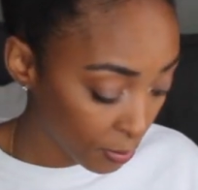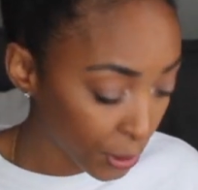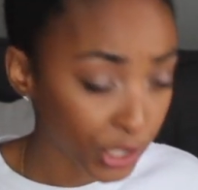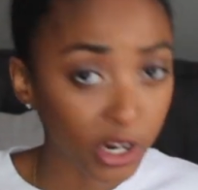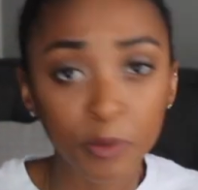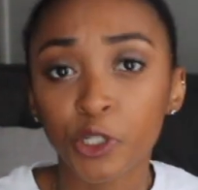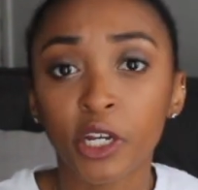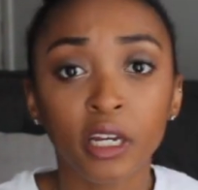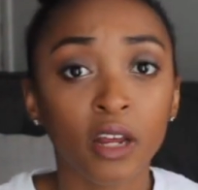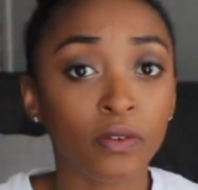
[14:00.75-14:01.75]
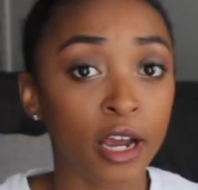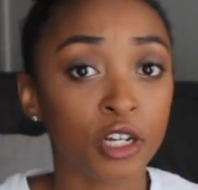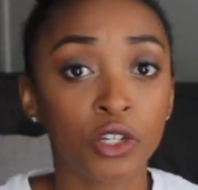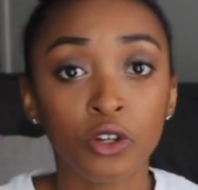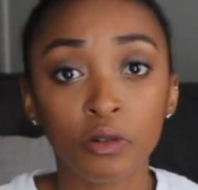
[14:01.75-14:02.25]
Prescription, if I
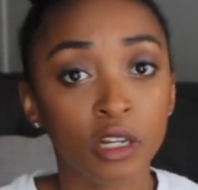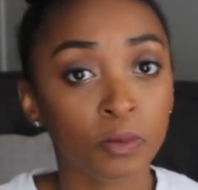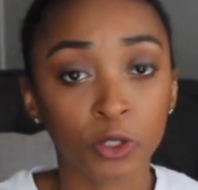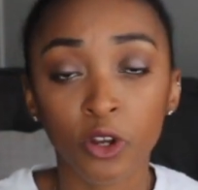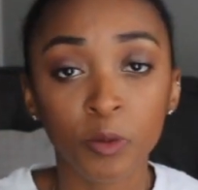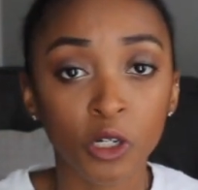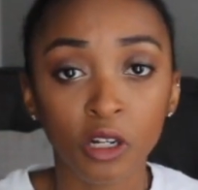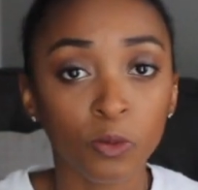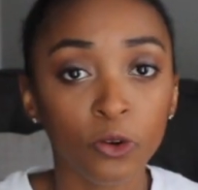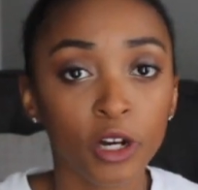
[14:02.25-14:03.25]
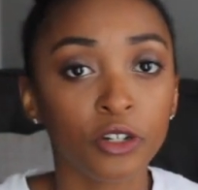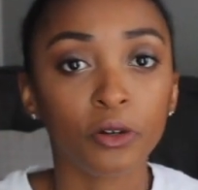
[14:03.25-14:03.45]
just don't need a prescription anymore, I